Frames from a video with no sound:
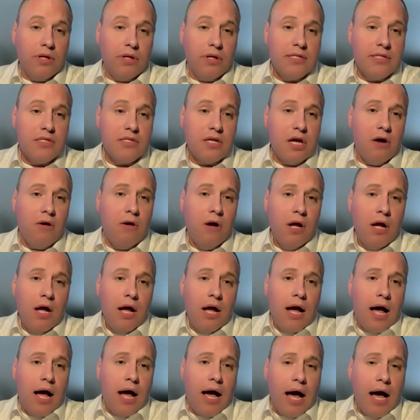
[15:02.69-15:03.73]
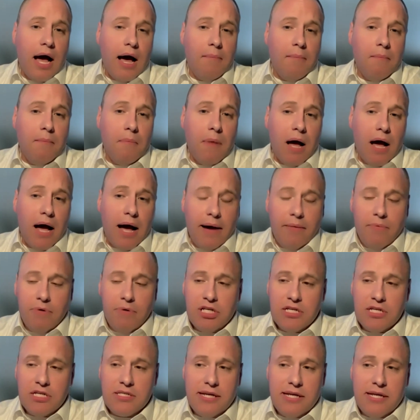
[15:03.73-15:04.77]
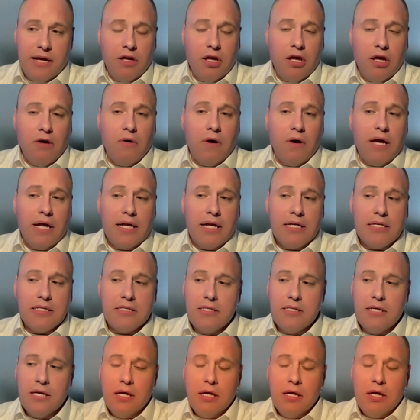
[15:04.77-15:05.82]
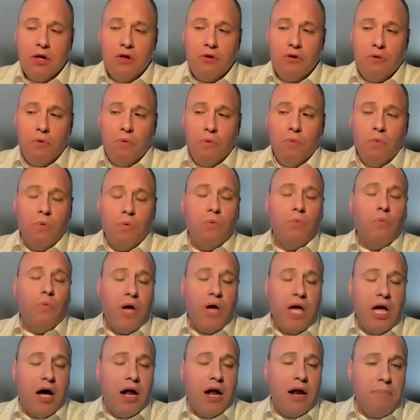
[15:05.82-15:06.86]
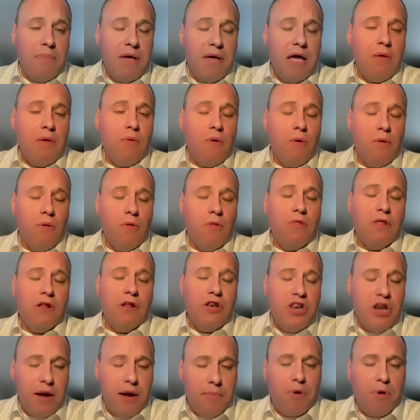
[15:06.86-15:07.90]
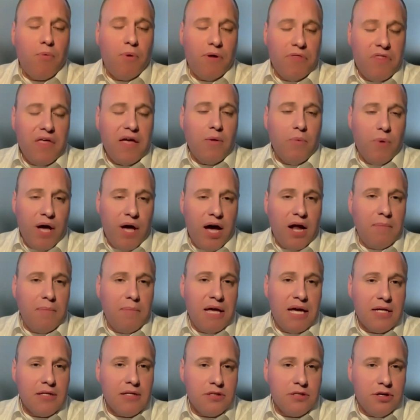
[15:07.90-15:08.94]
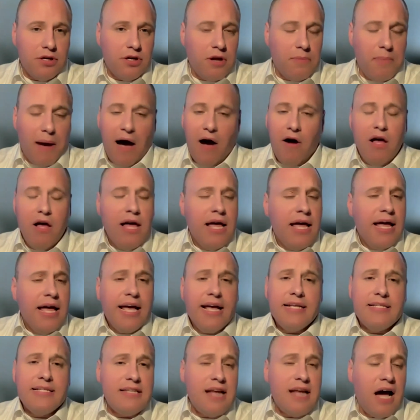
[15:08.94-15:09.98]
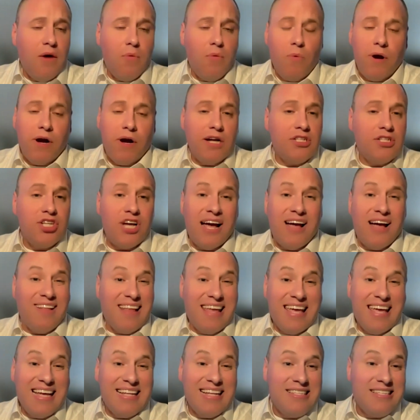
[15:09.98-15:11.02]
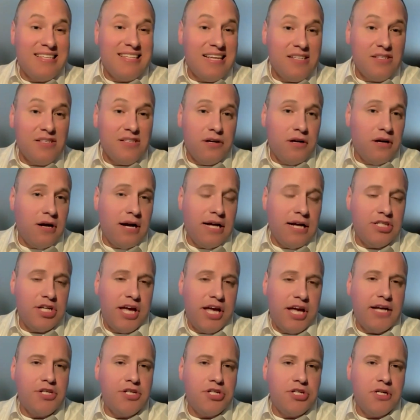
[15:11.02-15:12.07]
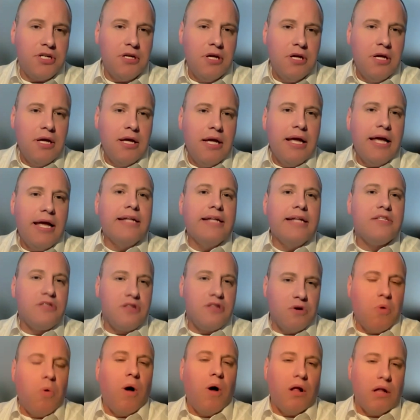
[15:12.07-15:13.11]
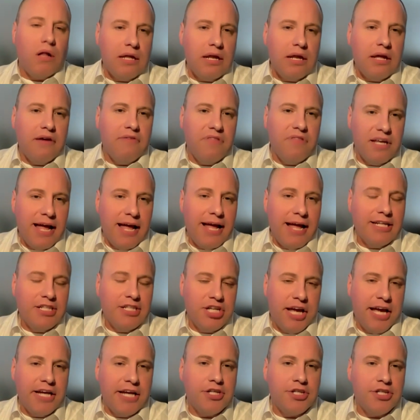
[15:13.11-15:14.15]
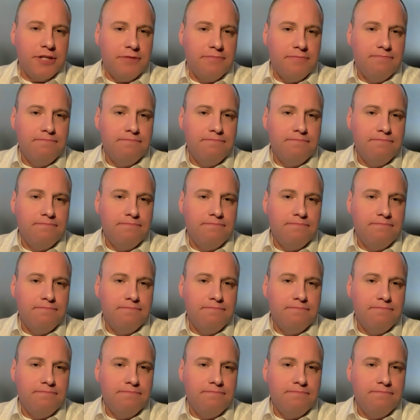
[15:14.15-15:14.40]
And so I would just tell you, we ought to be, the number one thing we ought to be concerned about is not where a child gets his or her education, it's the quality of the education.